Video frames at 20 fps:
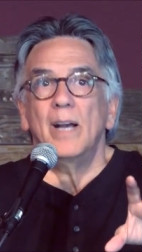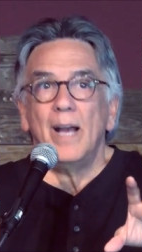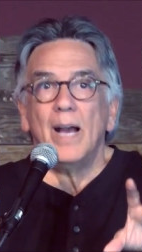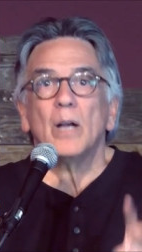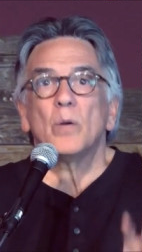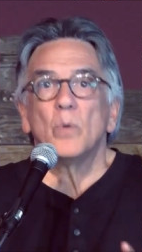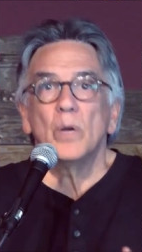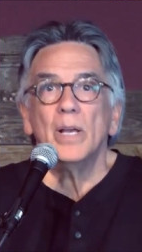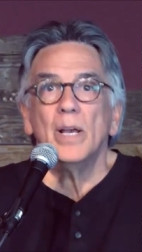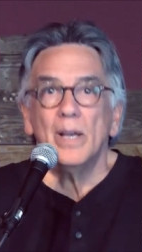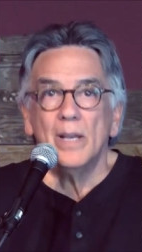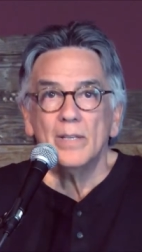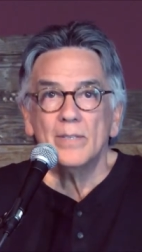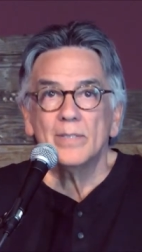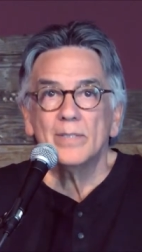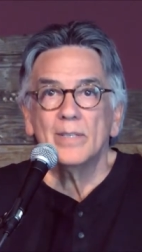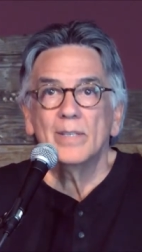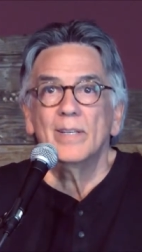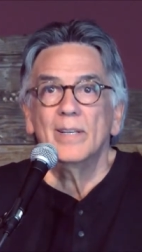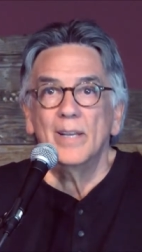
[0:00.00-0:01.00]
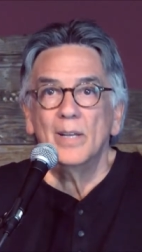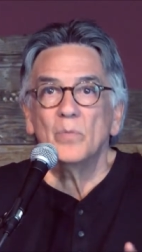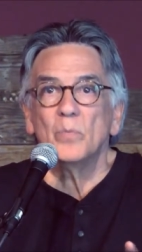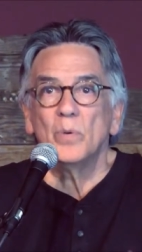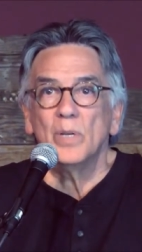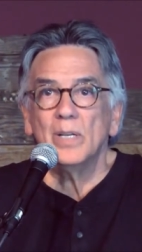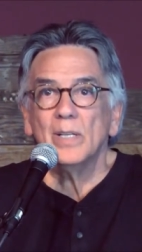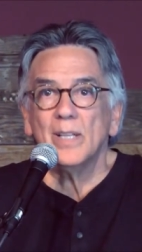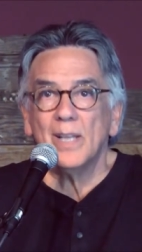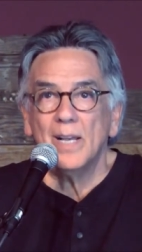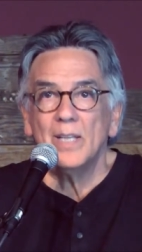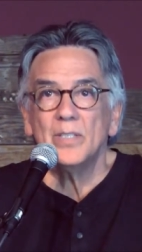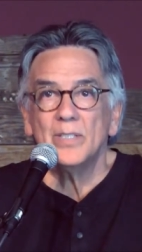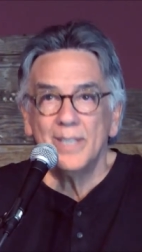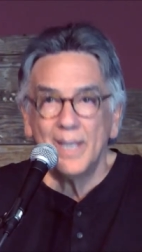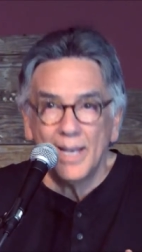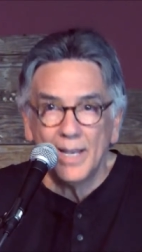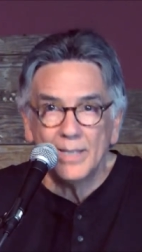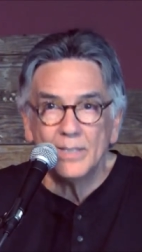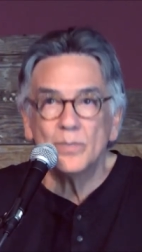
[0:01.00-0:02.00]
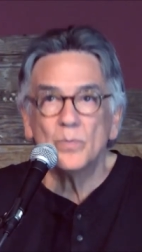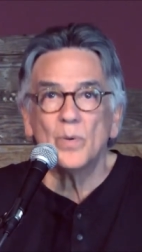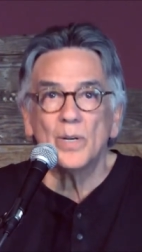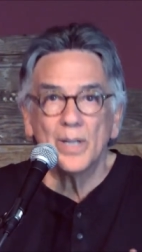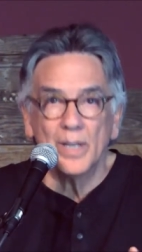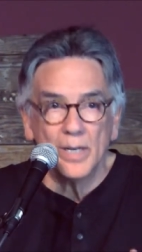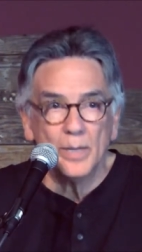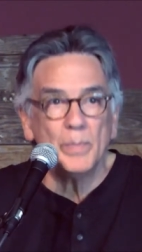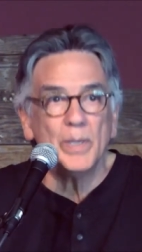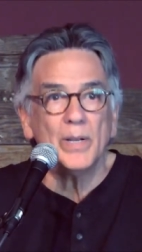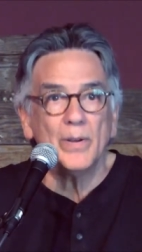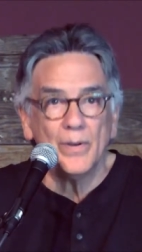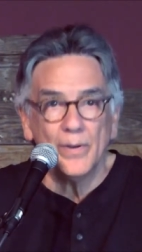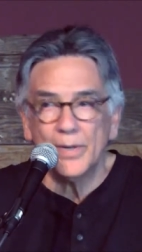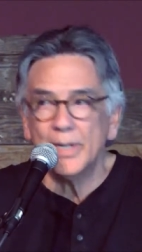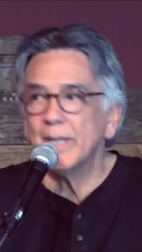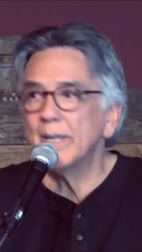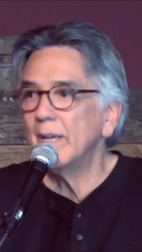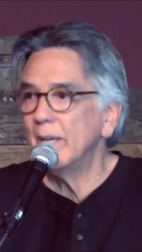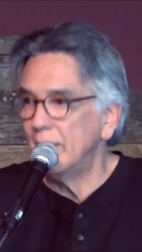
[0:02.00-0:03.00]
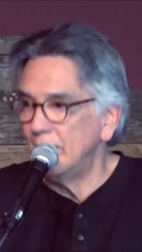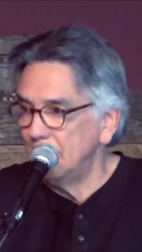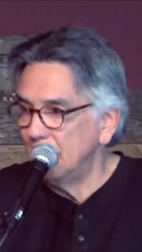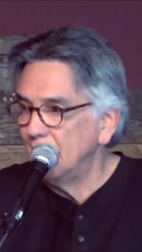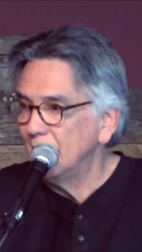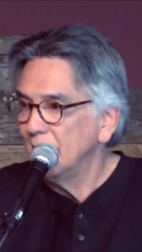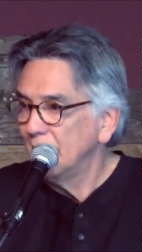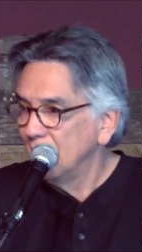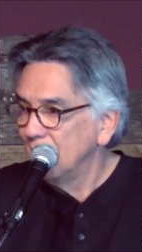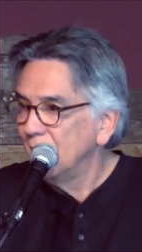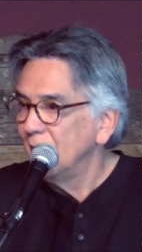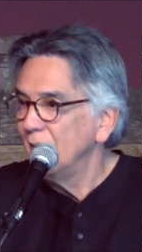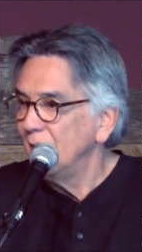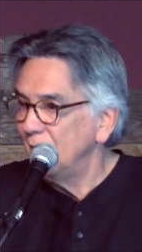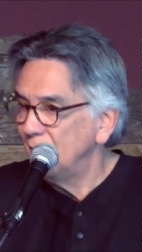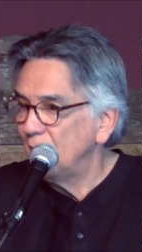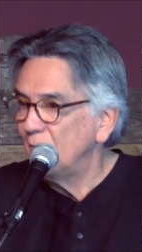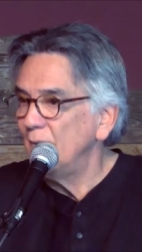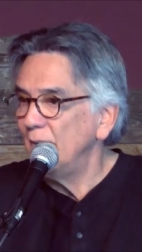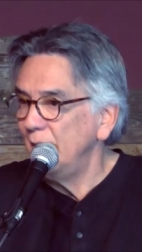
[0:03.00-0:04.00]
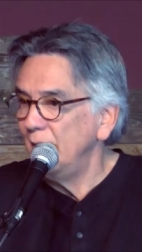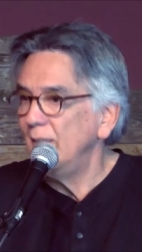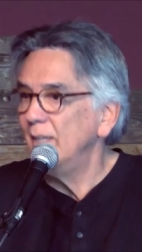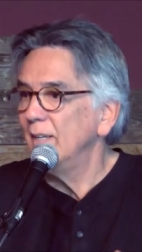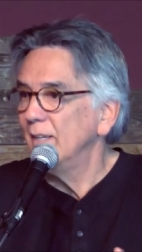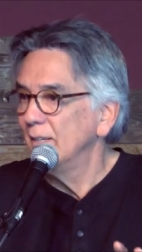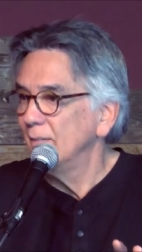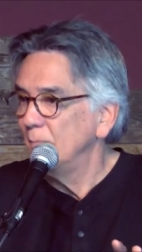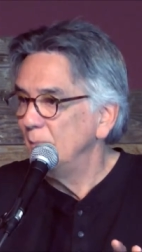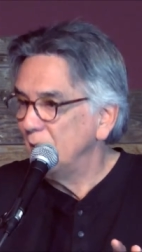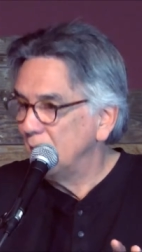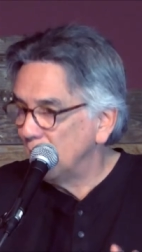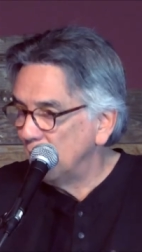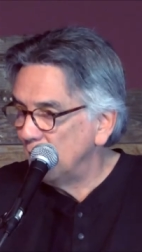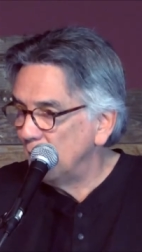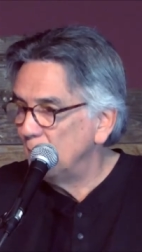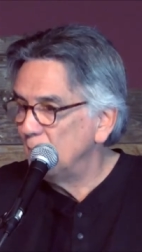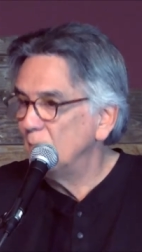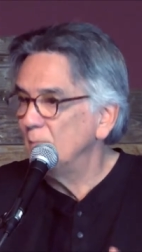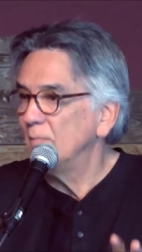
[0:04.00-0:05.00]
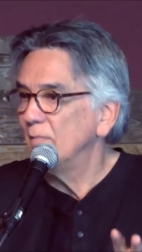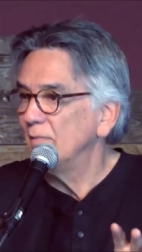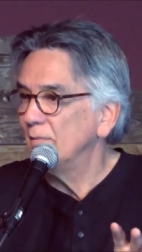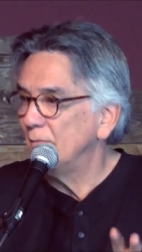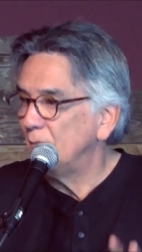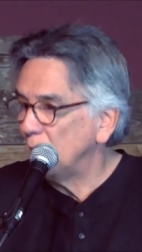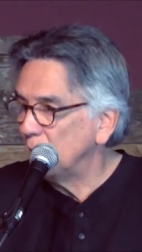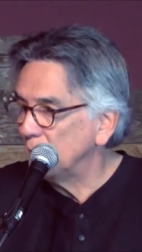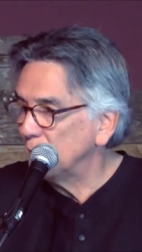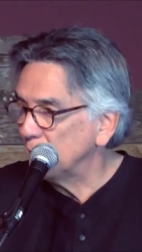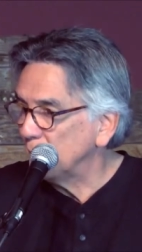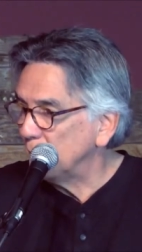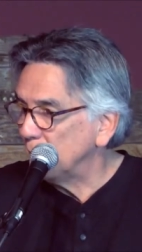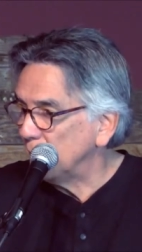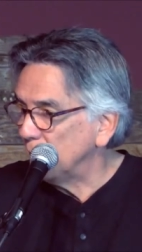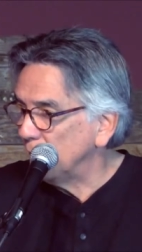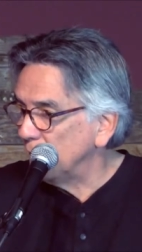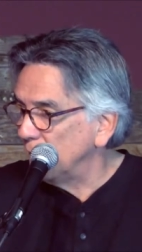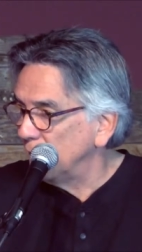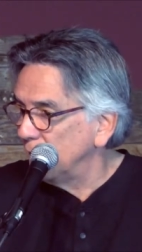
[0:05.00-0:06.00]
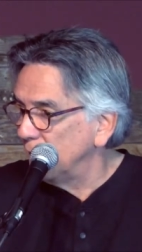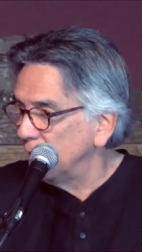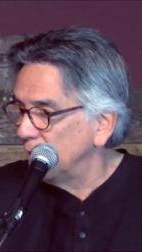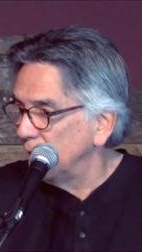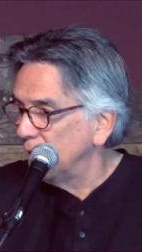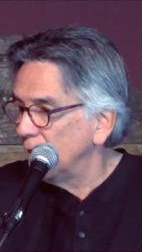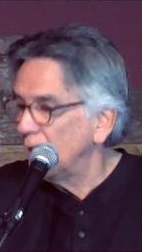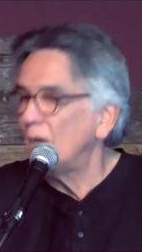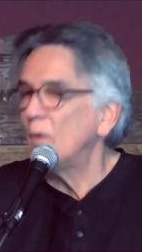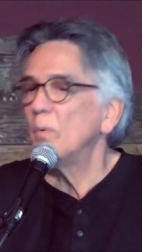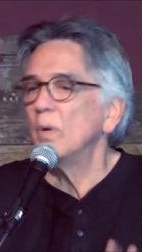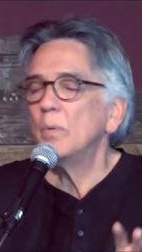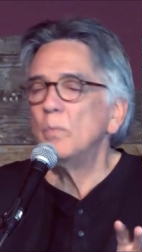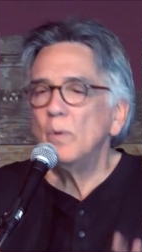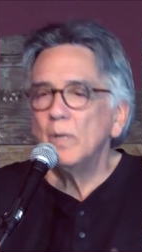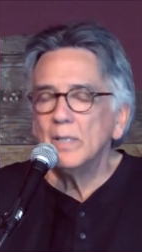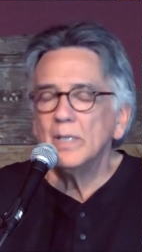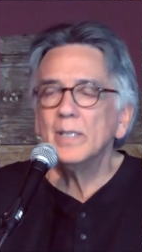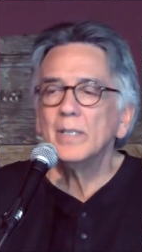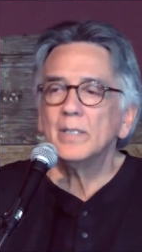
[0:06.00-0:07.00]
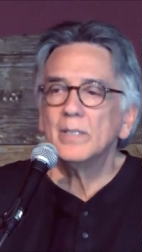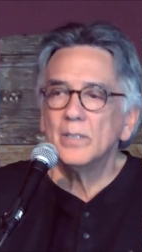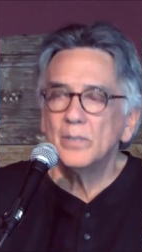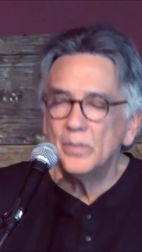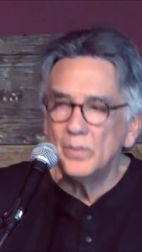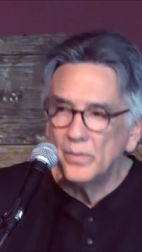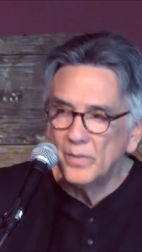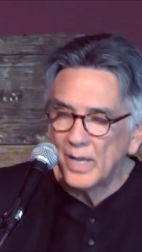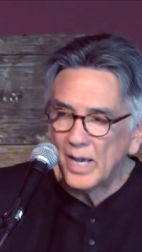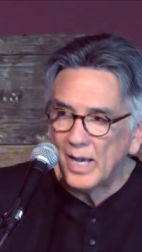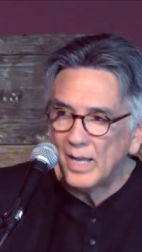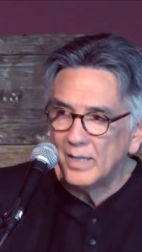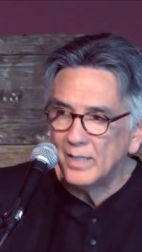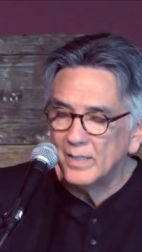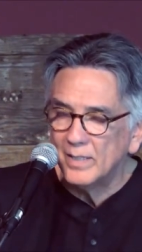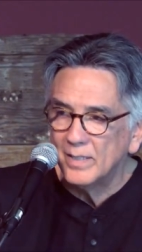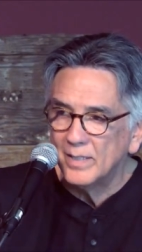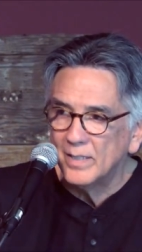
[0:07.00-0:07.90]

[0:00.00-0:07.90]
acquiesce and realize, yes, we're going to be hurt again if we become vulnerable. Are we willing to do that?